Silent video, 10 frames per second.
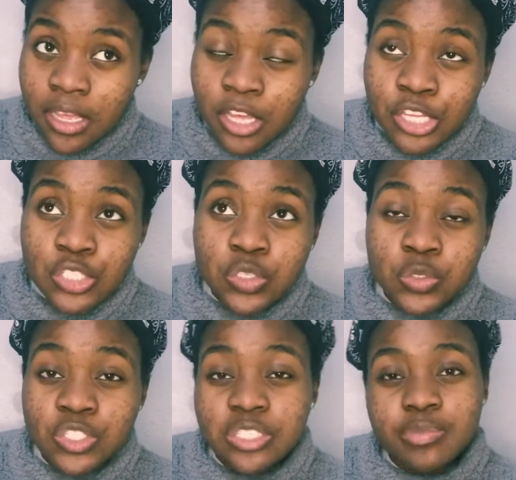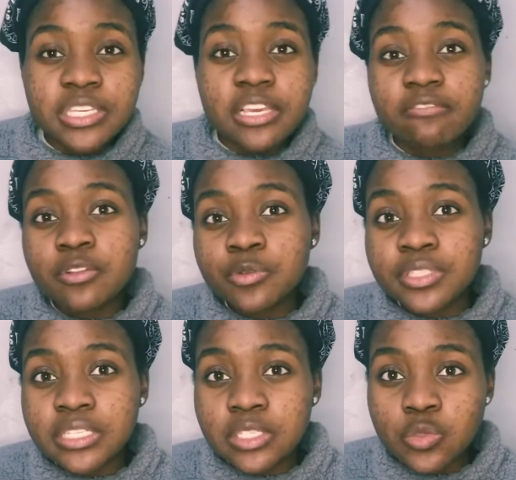So just be careful with
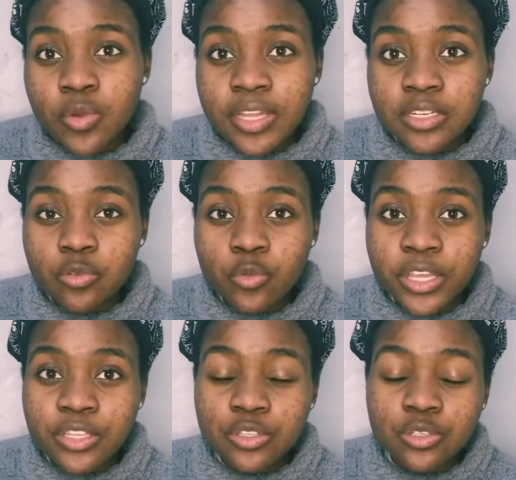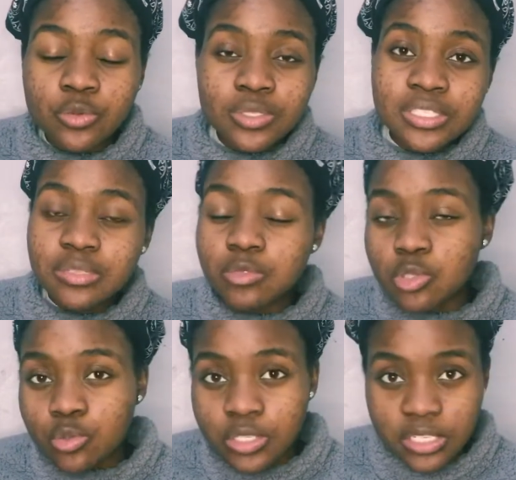this one, where you don't seem too
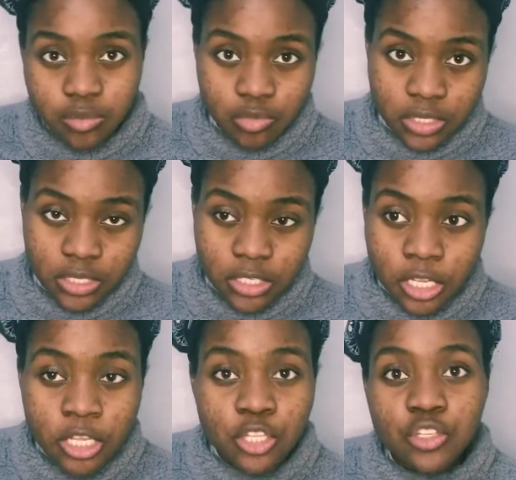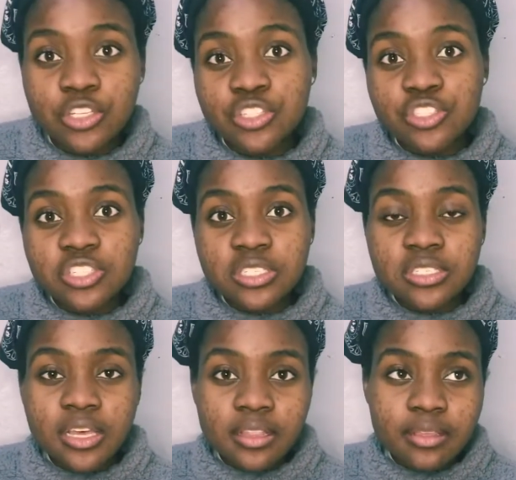desperate. You need to just
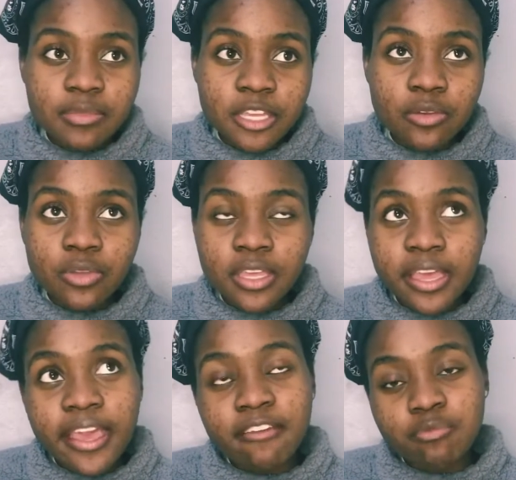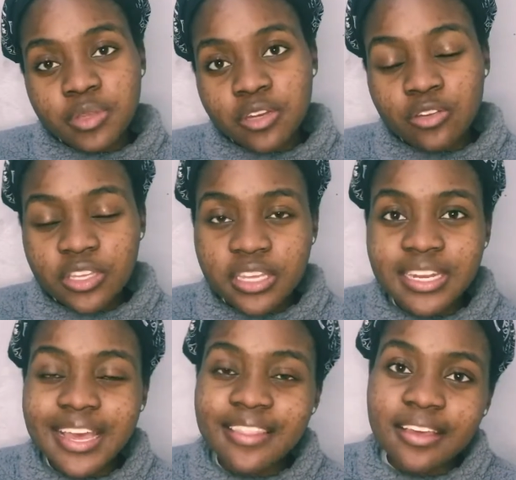tell them that, okay, I have been looking at
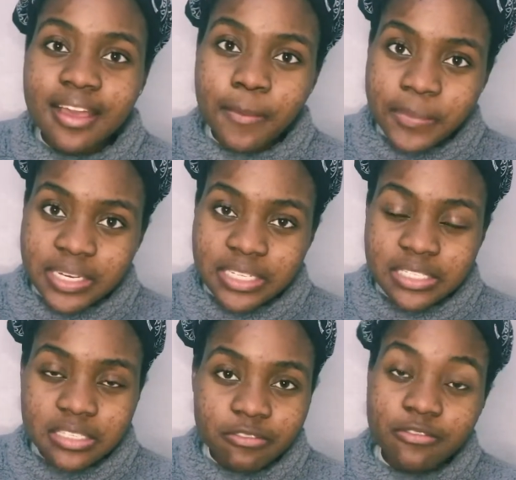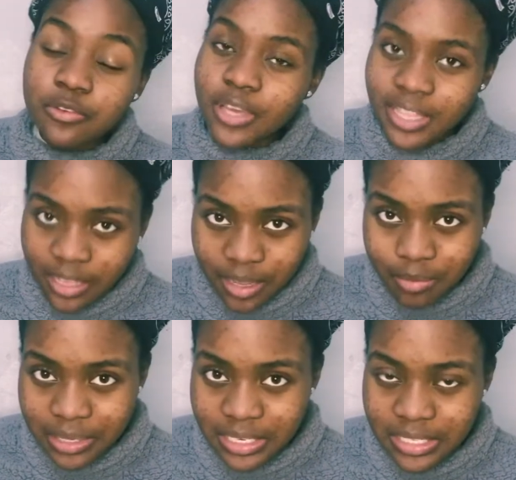other companies, a few other
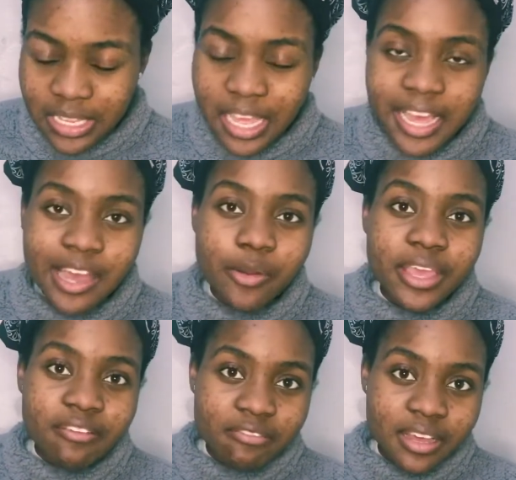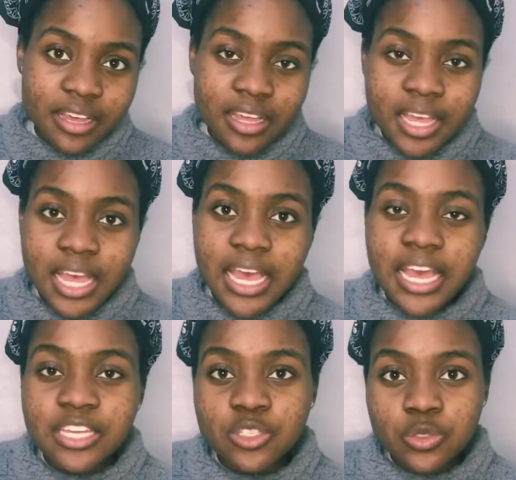companies. However,
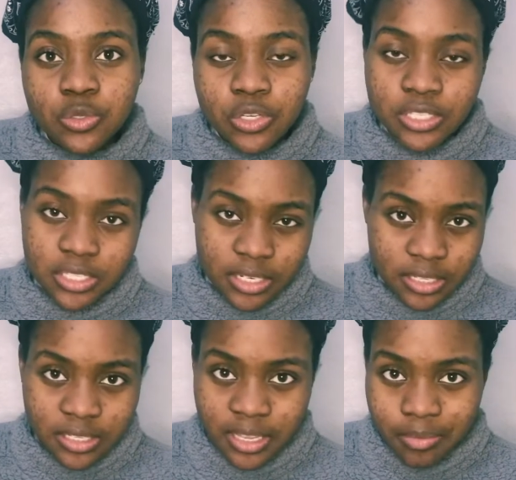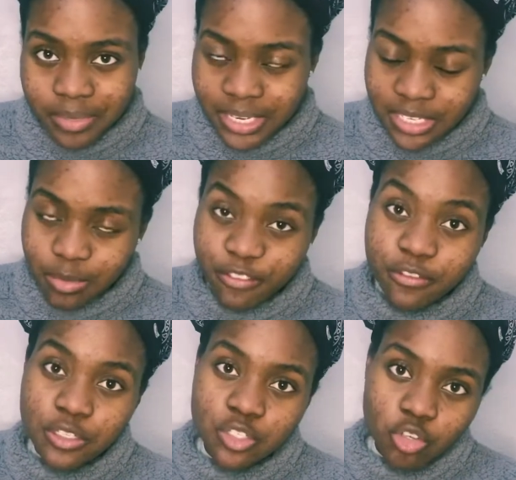I do consider this company as my
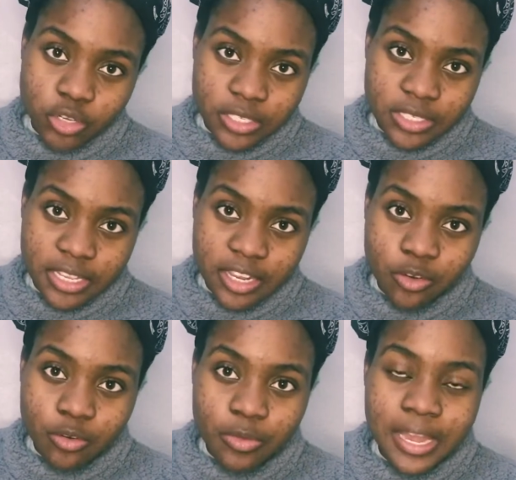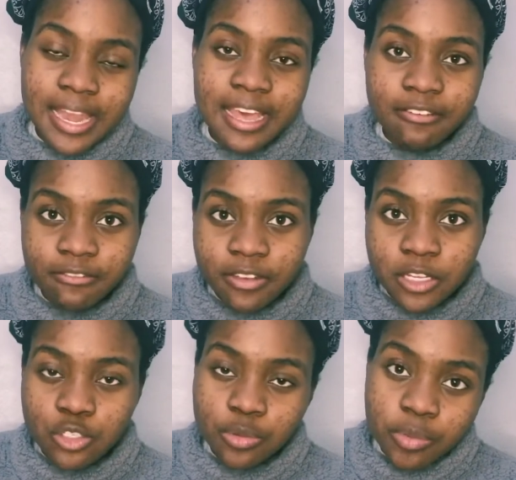first choice, and I would love
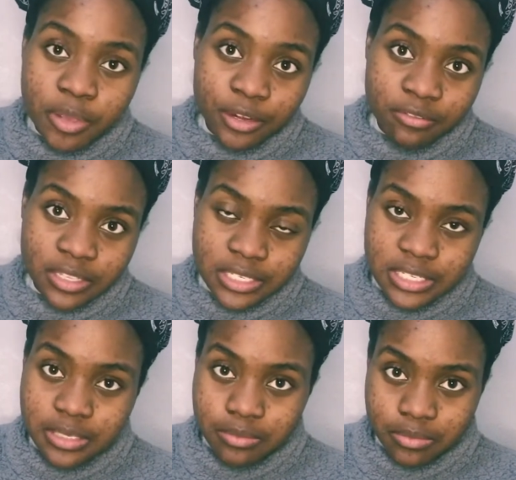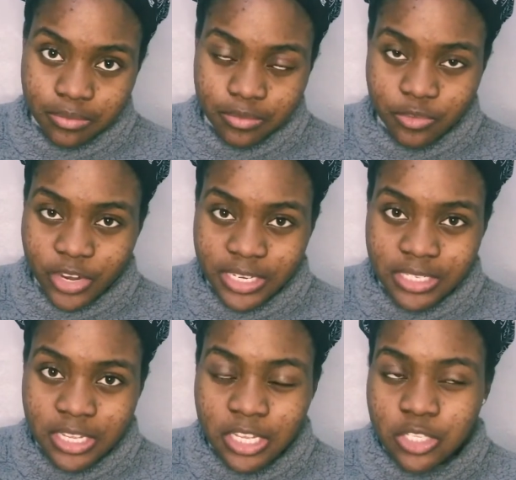to be part of the team, right?
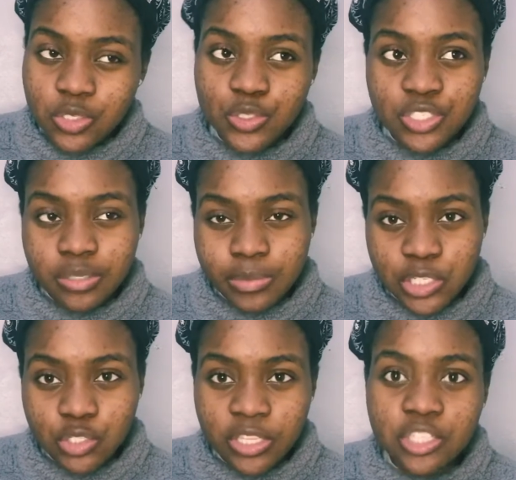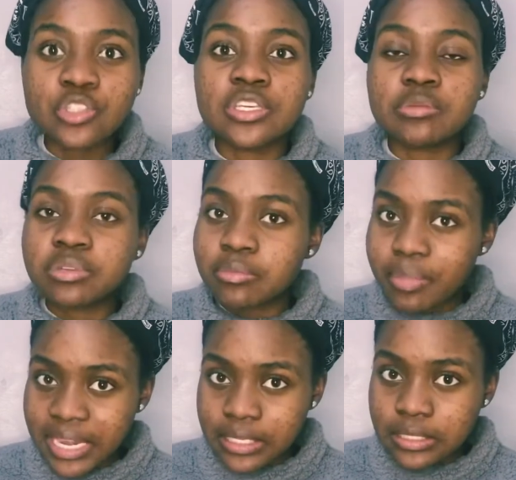So just make sure that you keep it
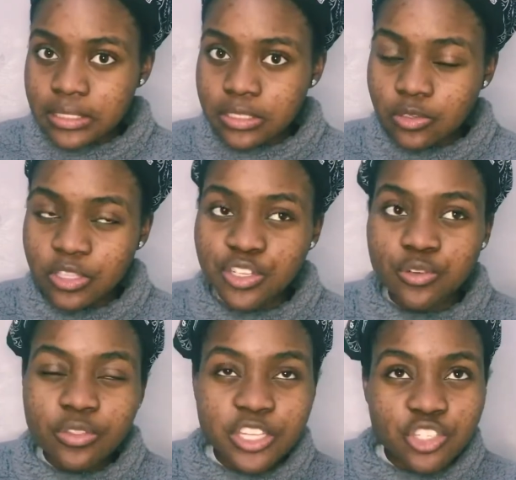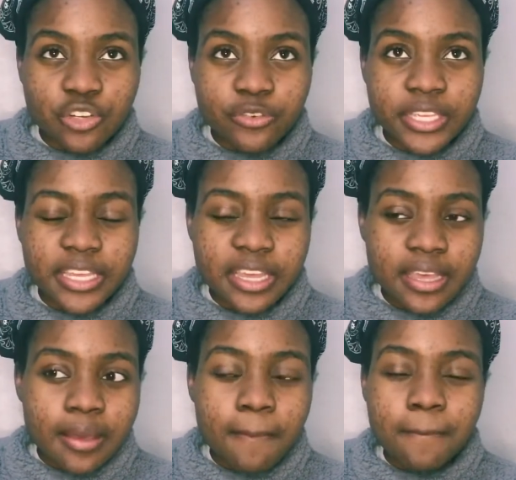balanced, so they know that you're looking,
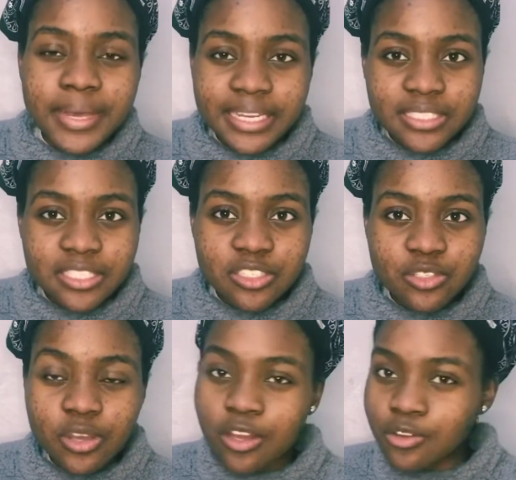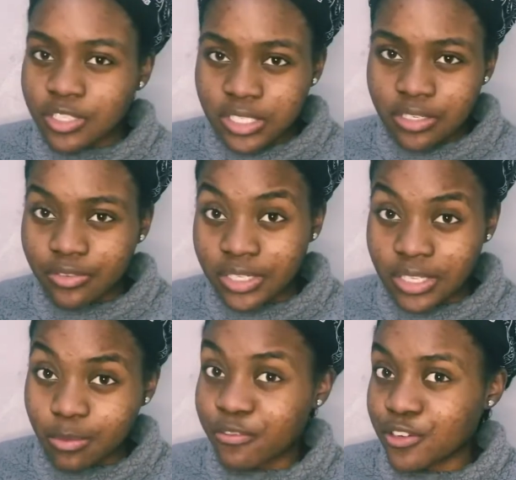but you are considering them
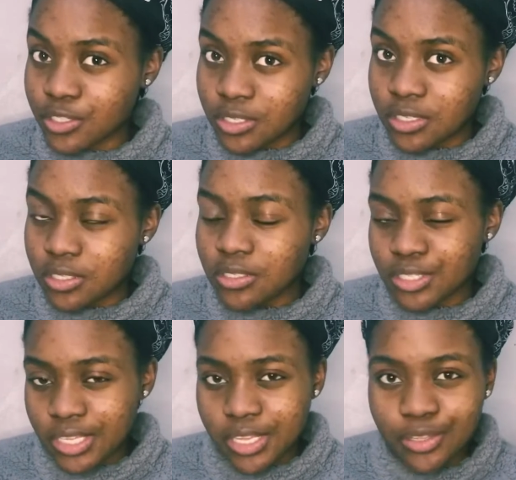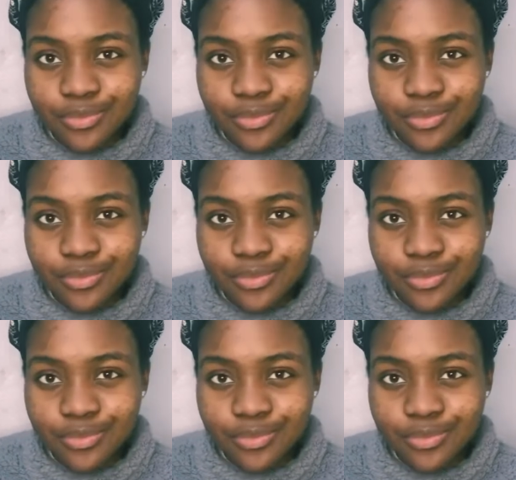first. Okay.